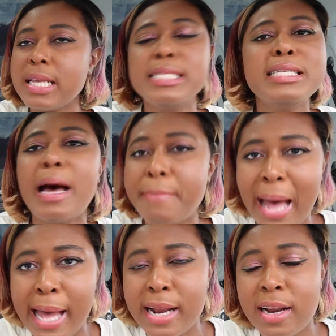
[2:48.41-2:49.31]
It's not
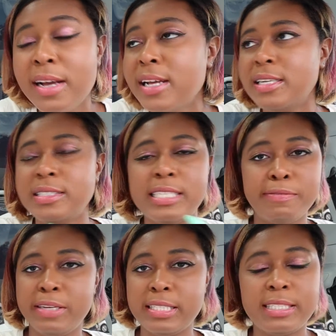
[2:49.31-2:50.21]
bad.
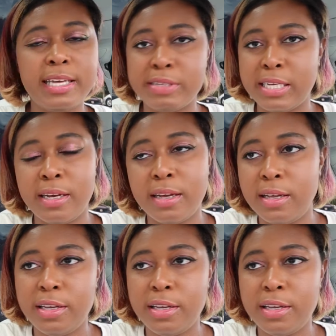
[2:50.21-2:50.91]
Definitely it's giving,